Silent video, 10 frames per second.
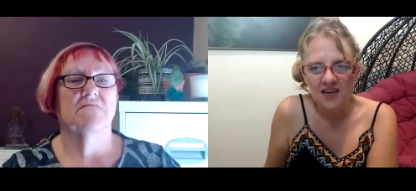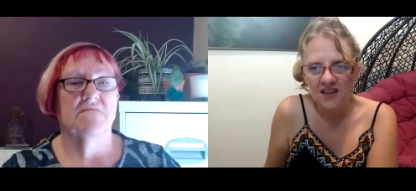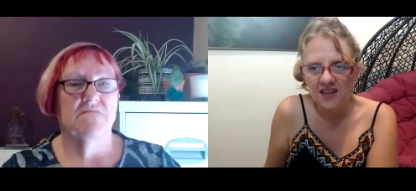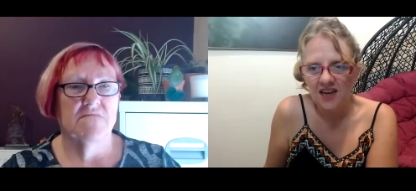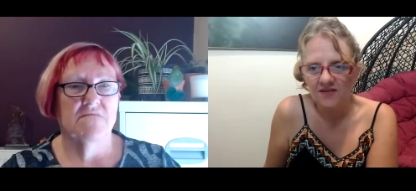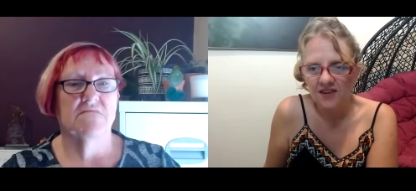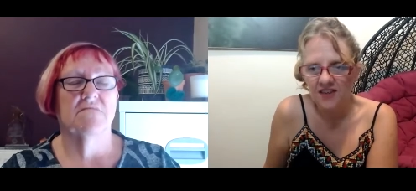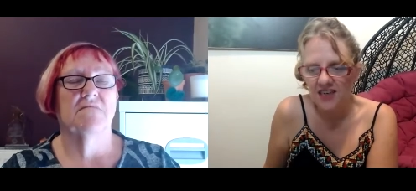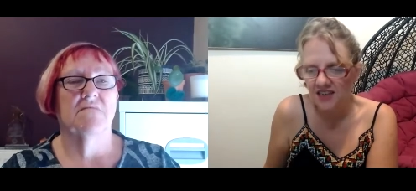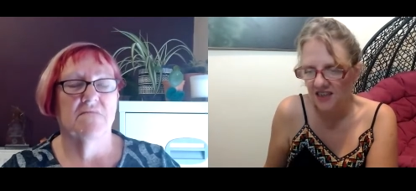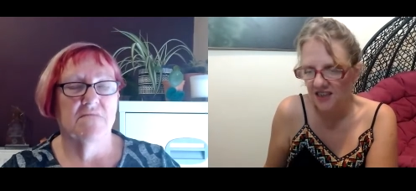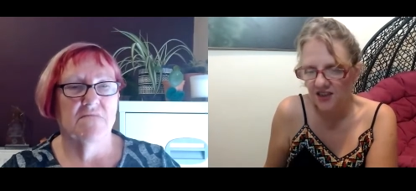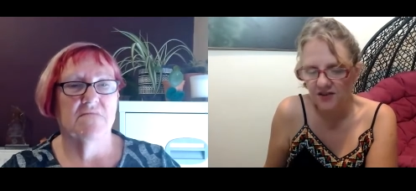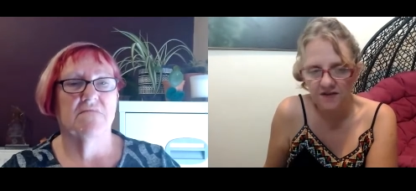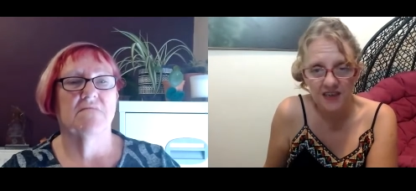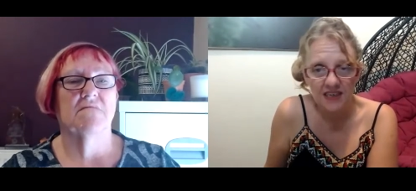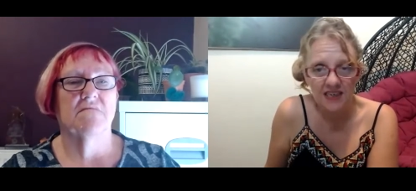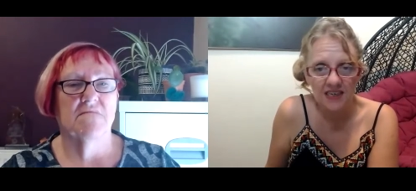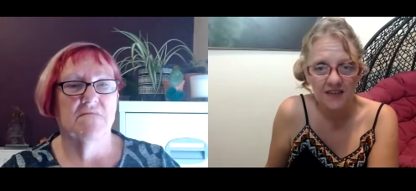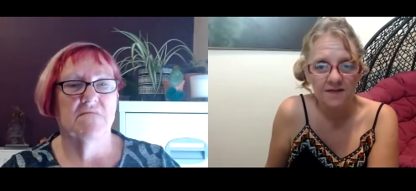Speaker 1: uh, have a tendency to feed
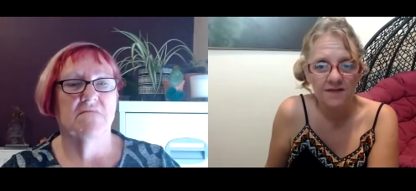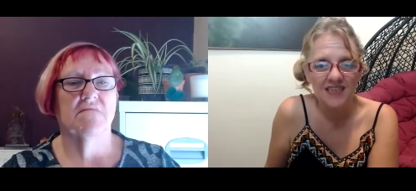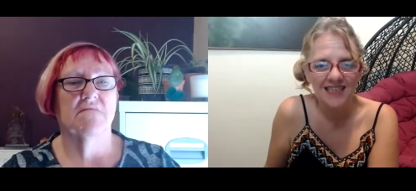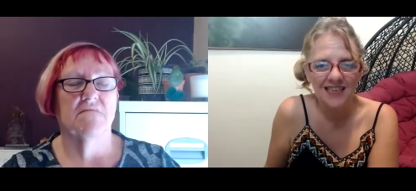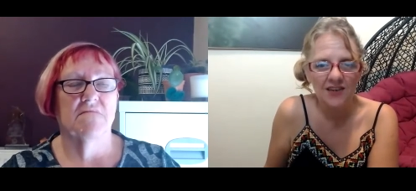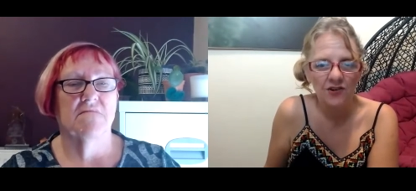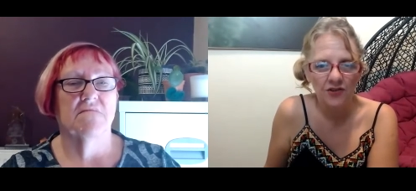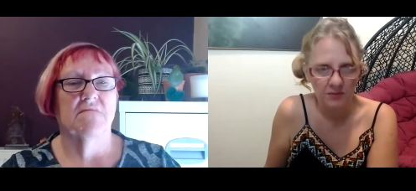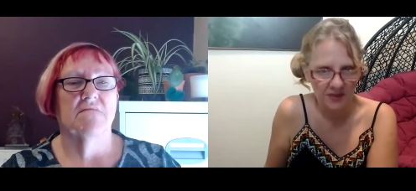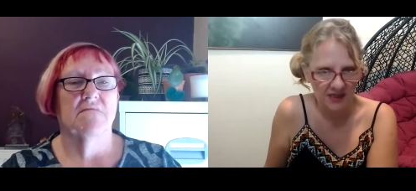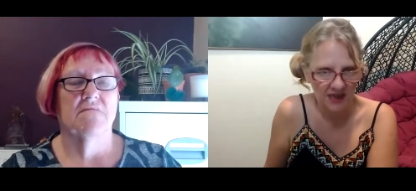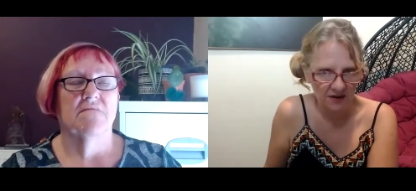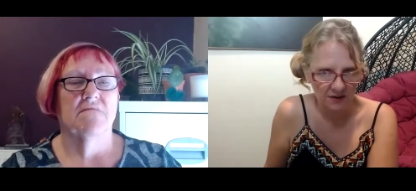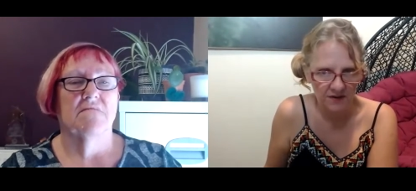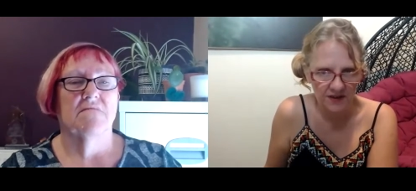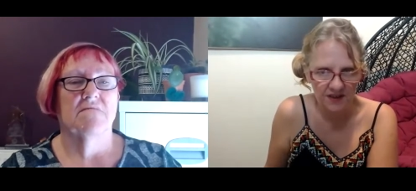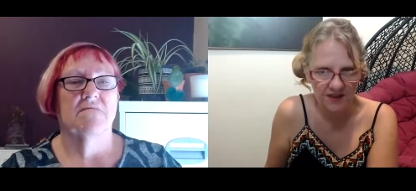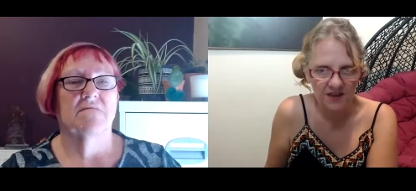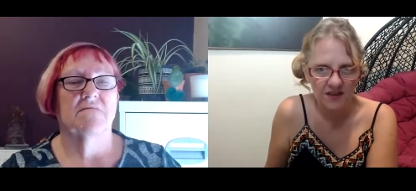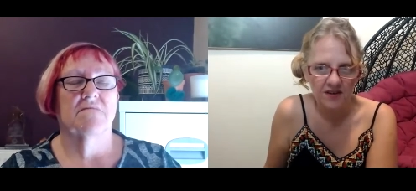in, feed in on
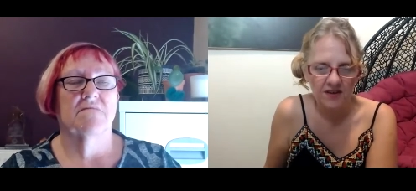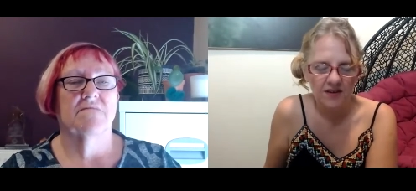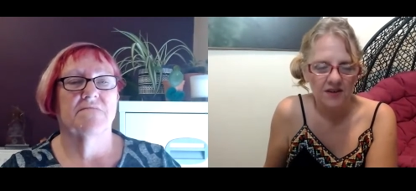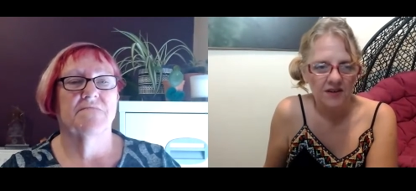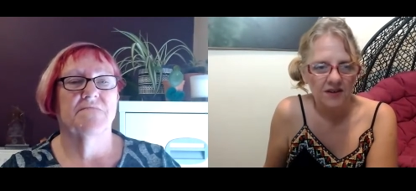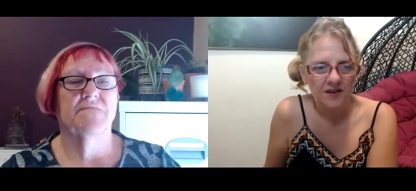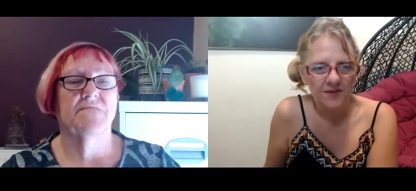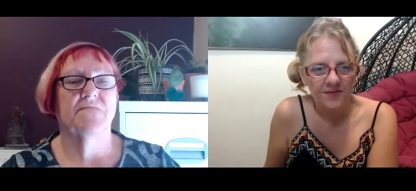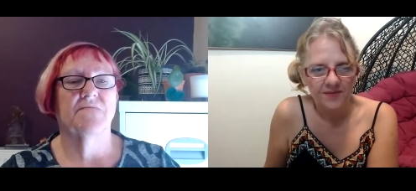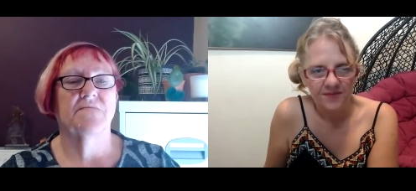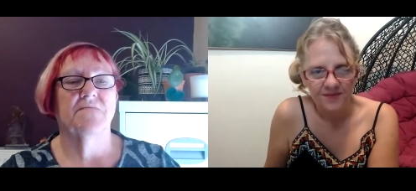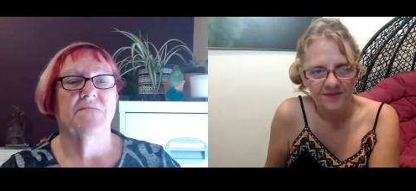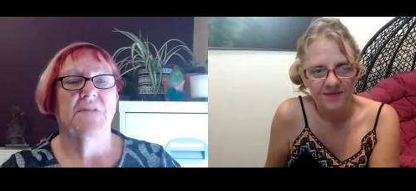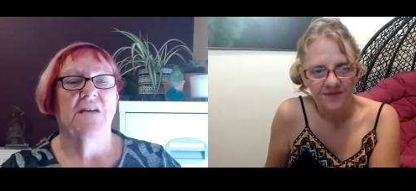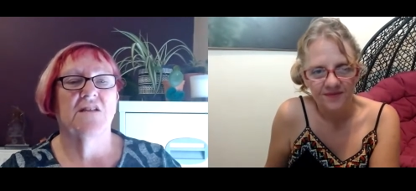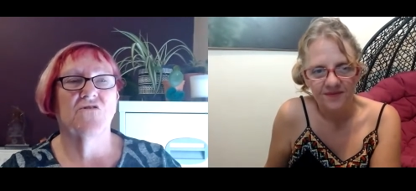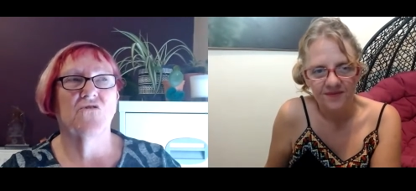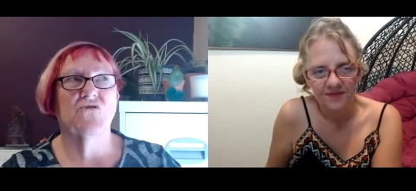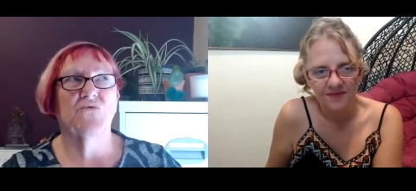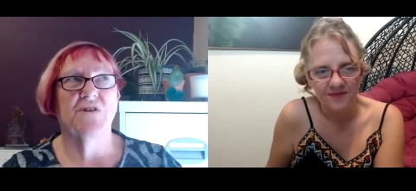themselves.
Speaker 2: Mm. And of
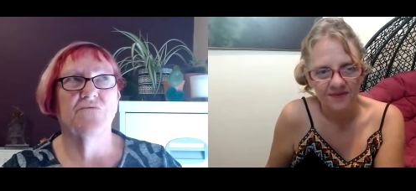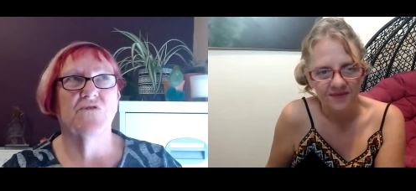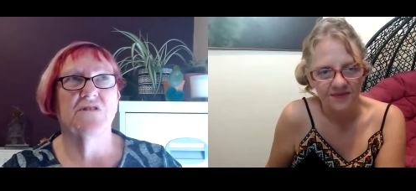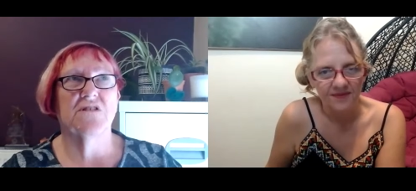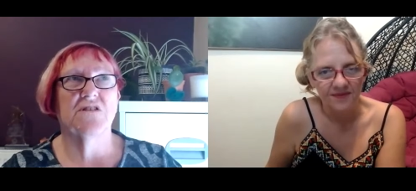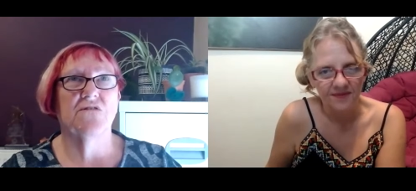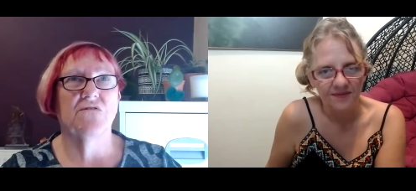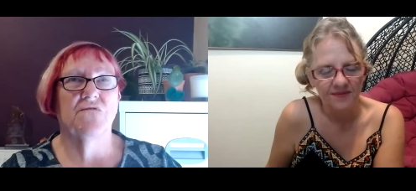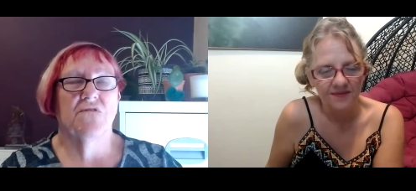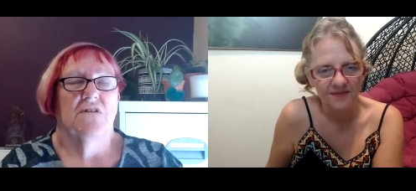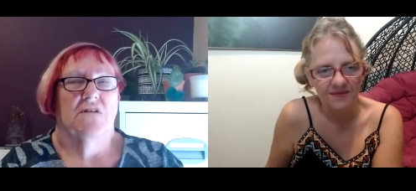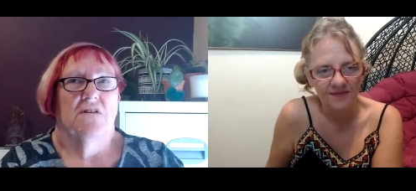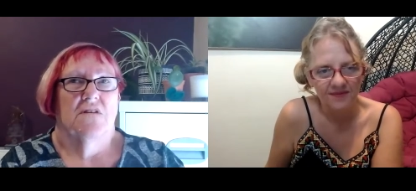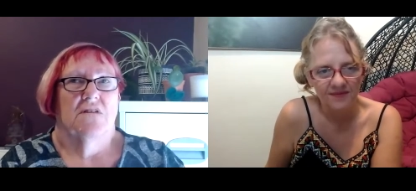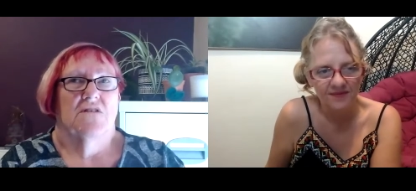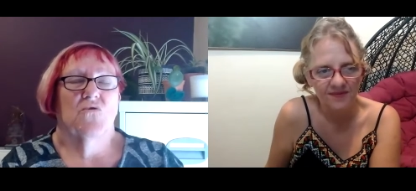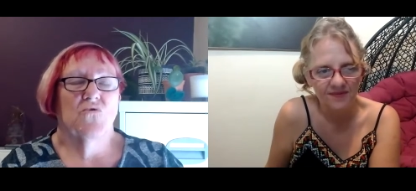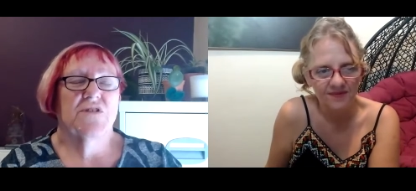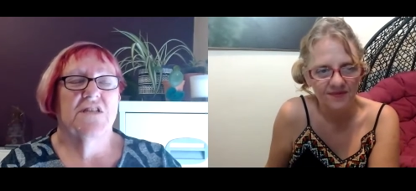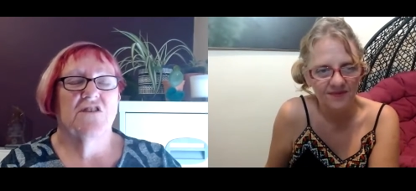course, when, once you've
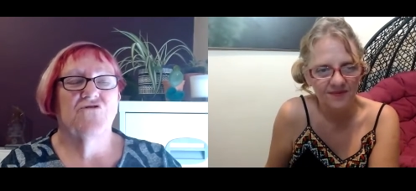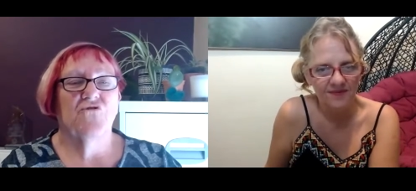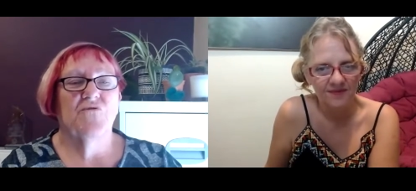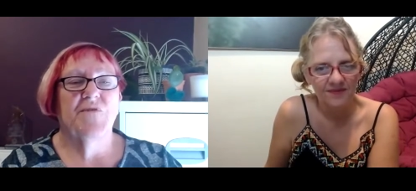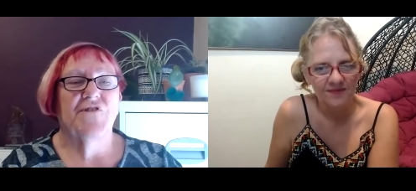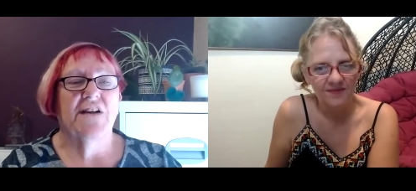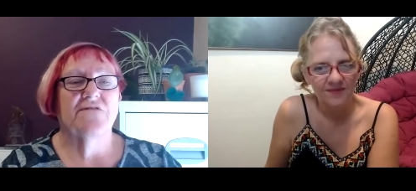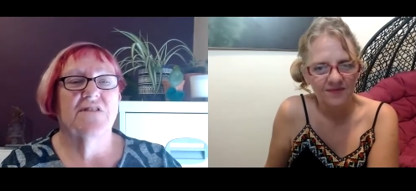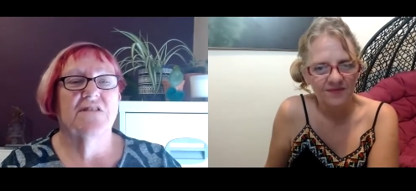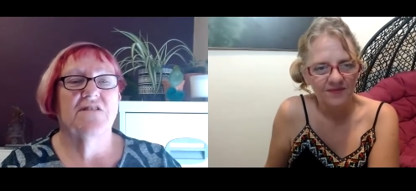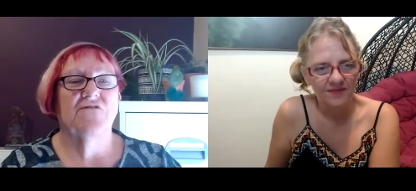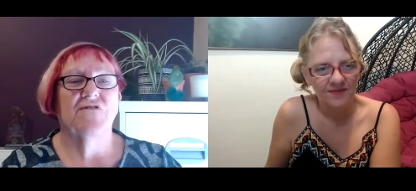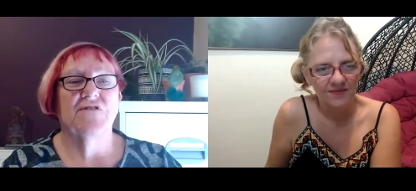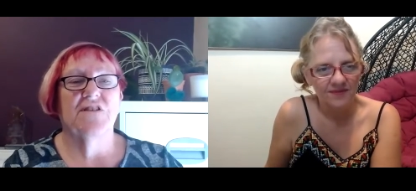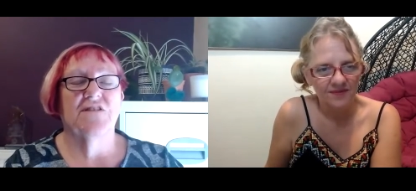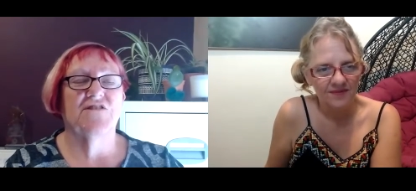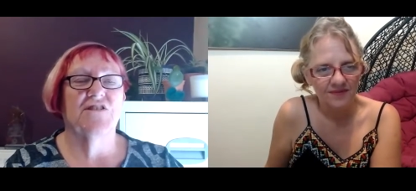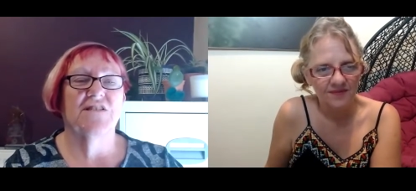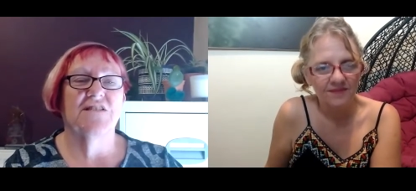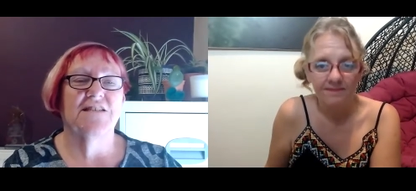sorted the trauma out and you're on your
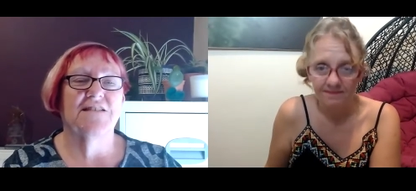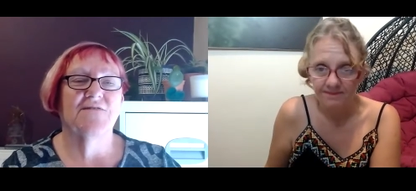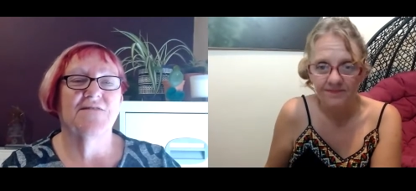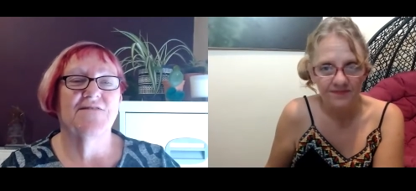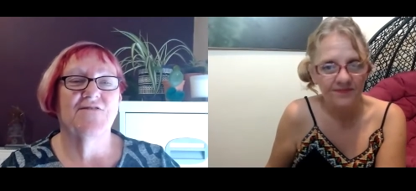journey to